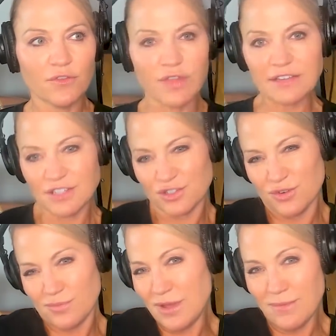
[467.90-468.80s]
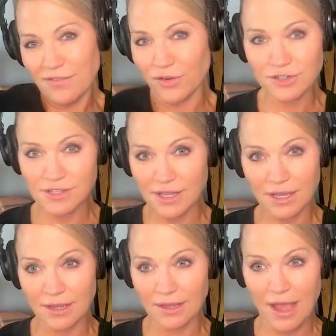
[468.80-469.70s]
For that to sort of be my first
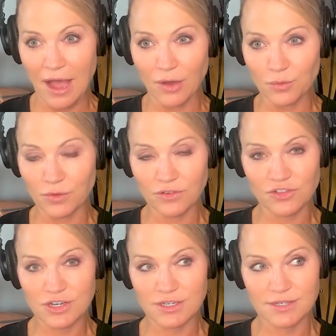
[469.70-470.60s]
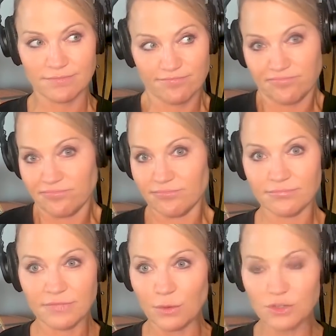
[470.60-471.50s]
thing out was just,
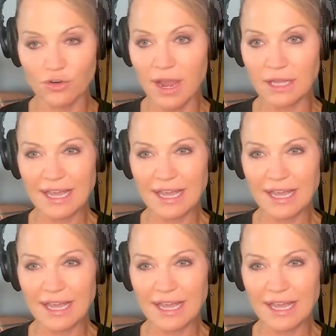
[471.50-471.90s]
it was great.